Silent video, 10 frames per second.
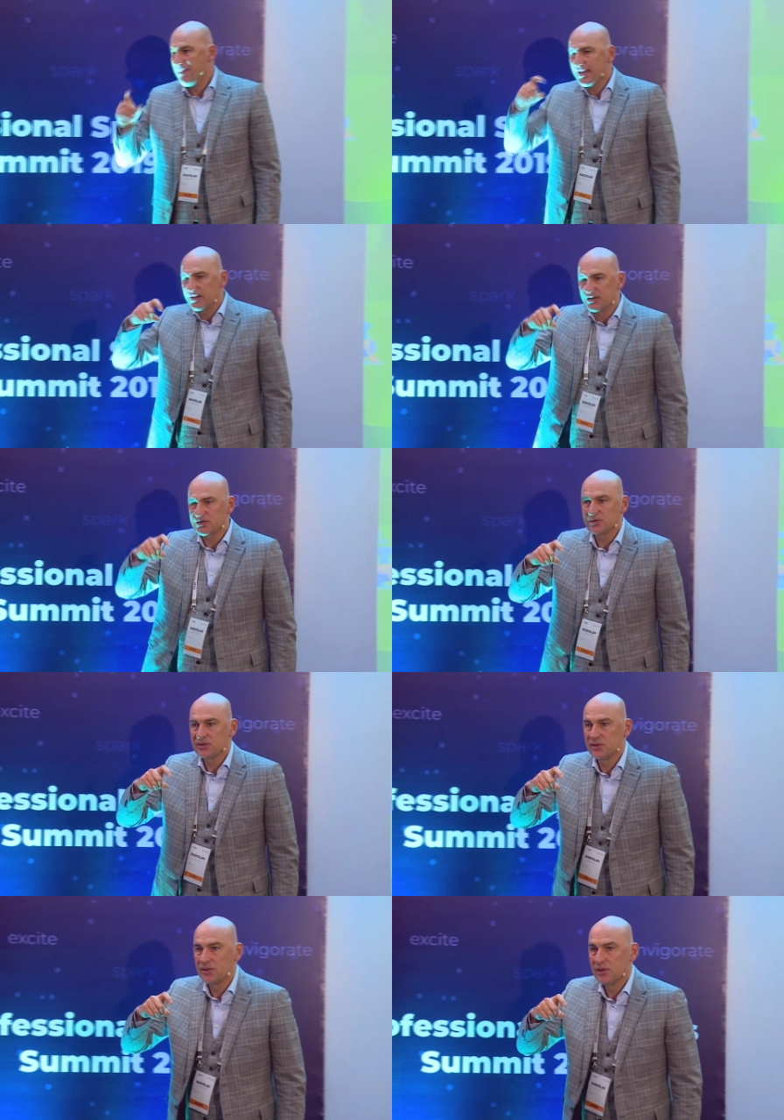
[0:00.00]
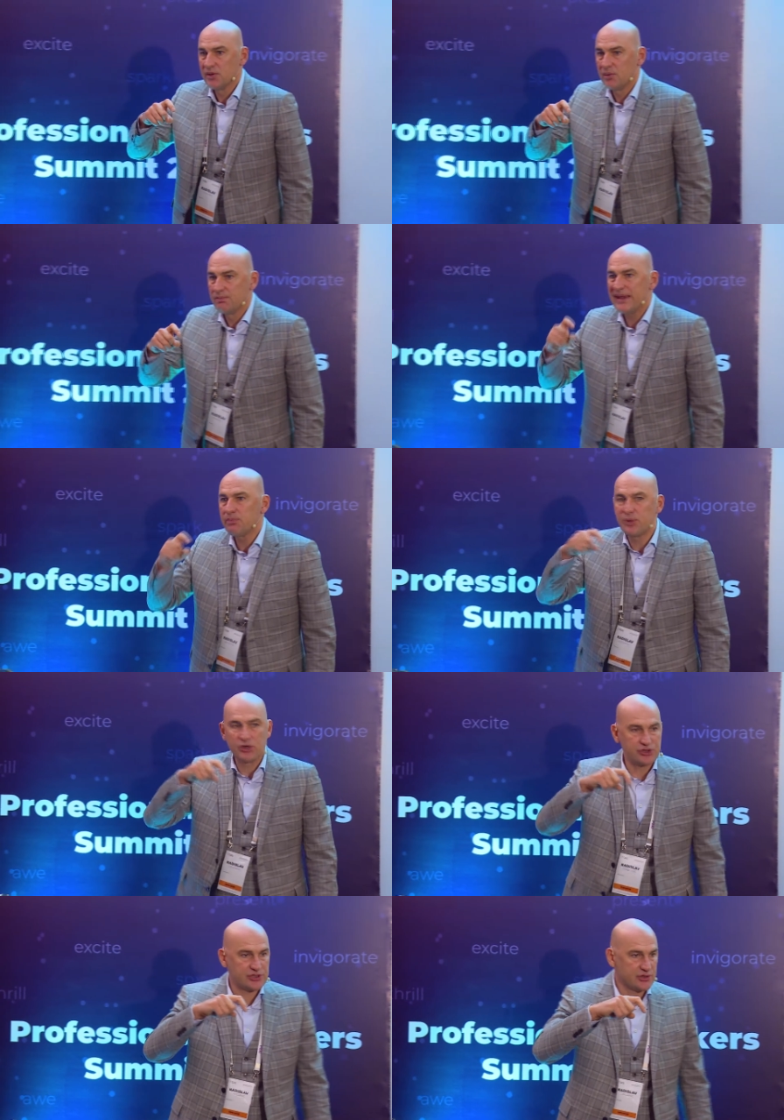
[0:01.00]
Make links, make
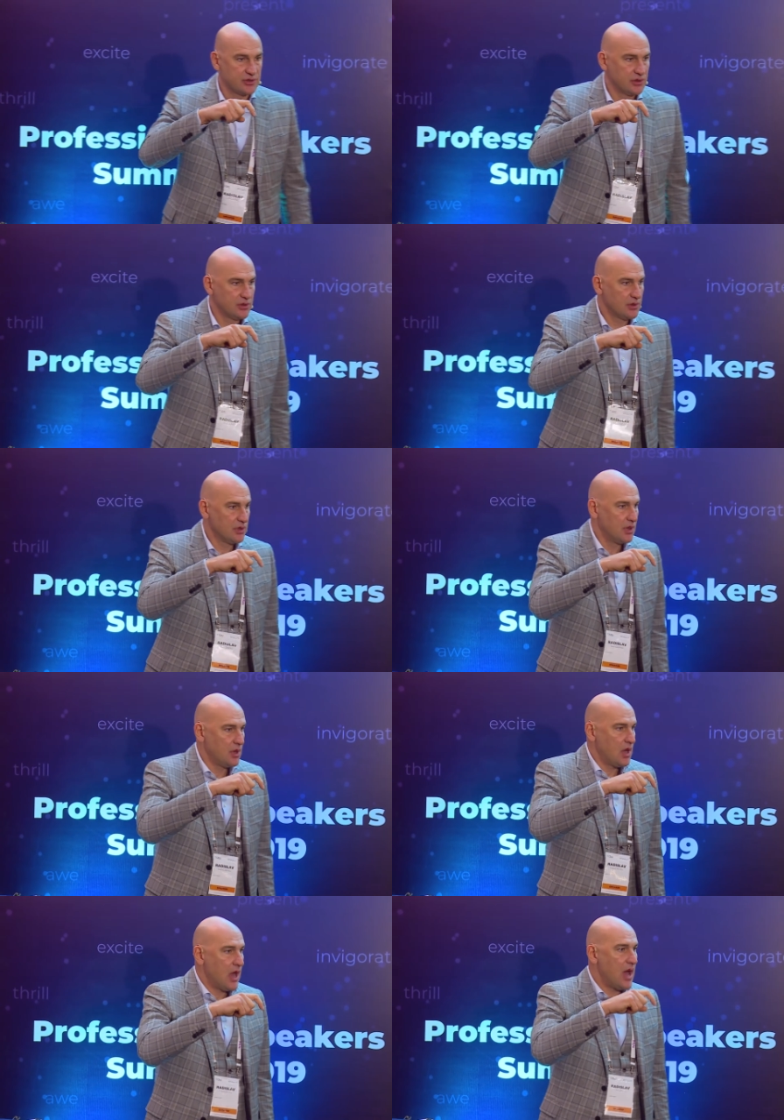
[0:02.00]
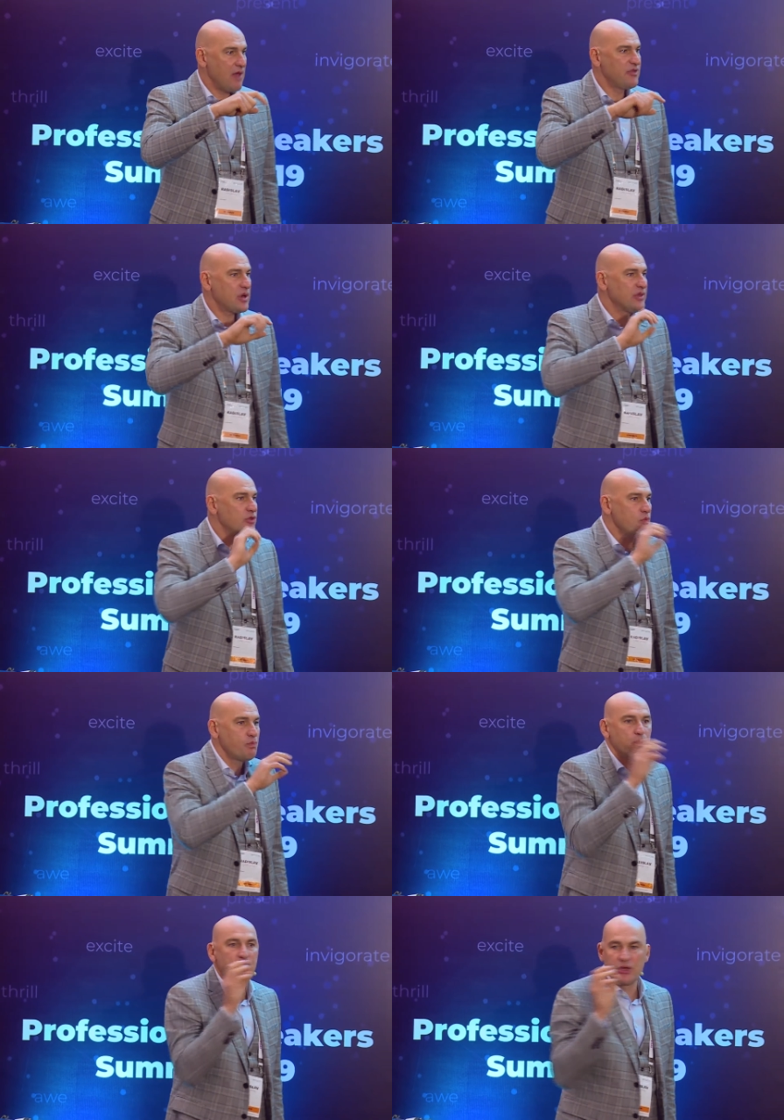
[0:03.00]
bridges. Uh, if there are
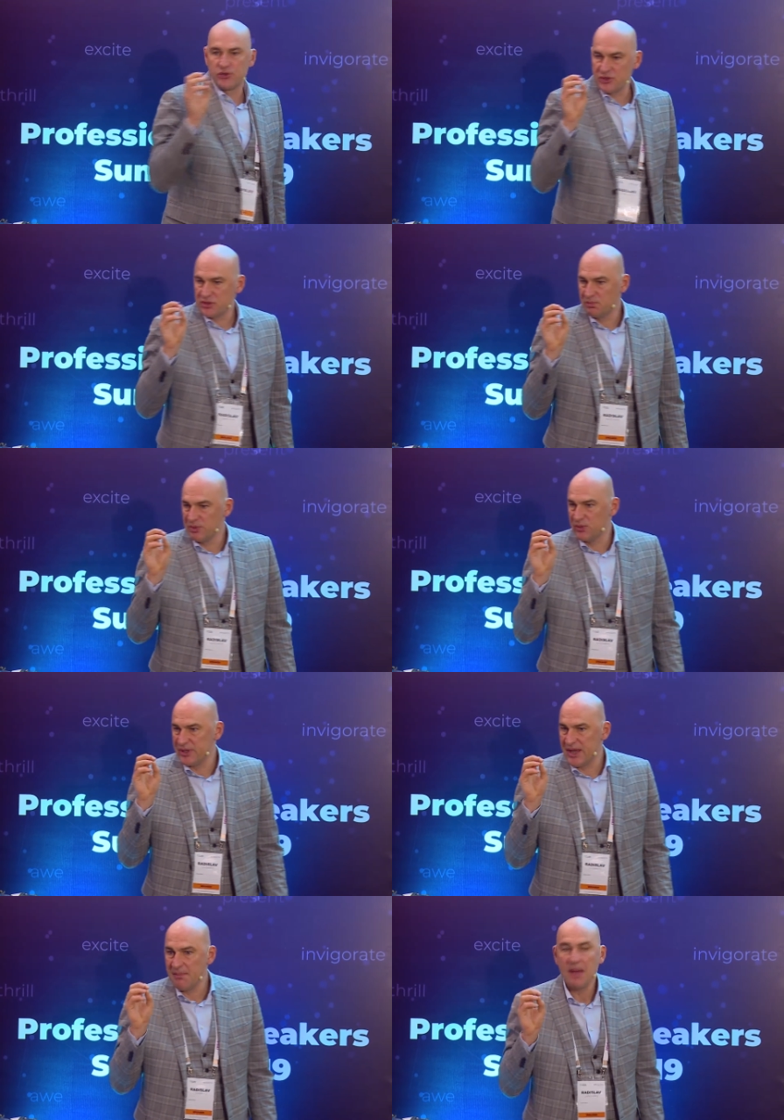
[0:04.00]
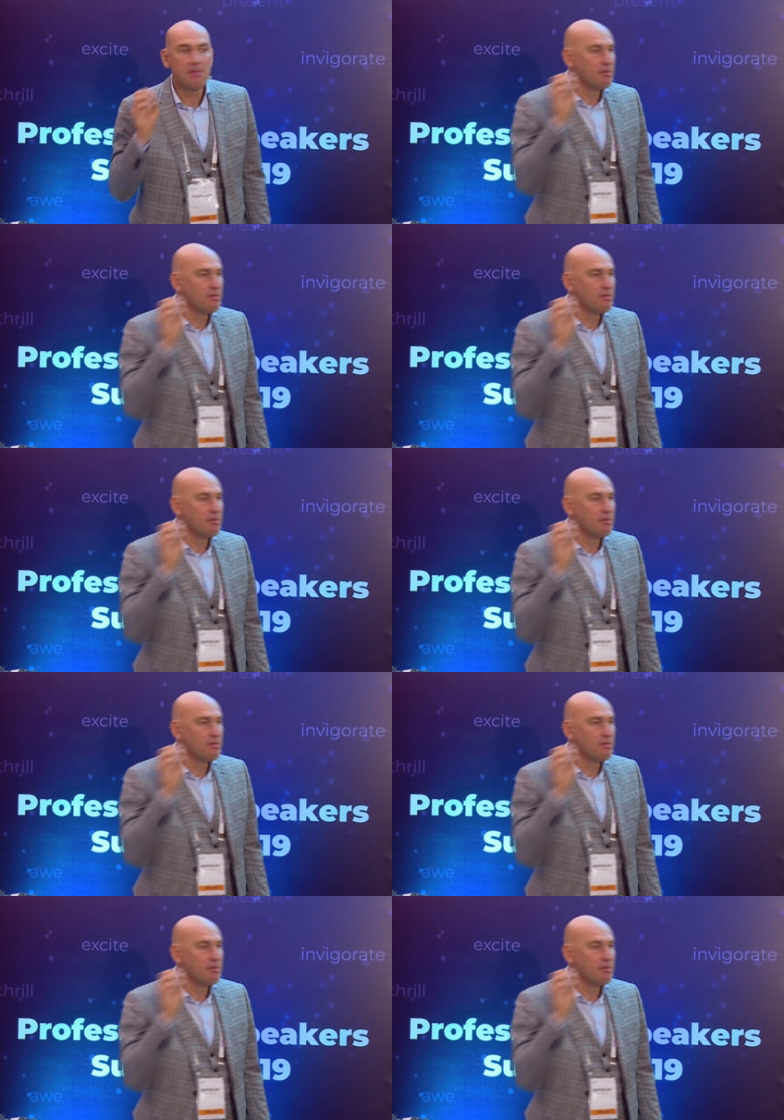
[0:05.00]
no bridges between them,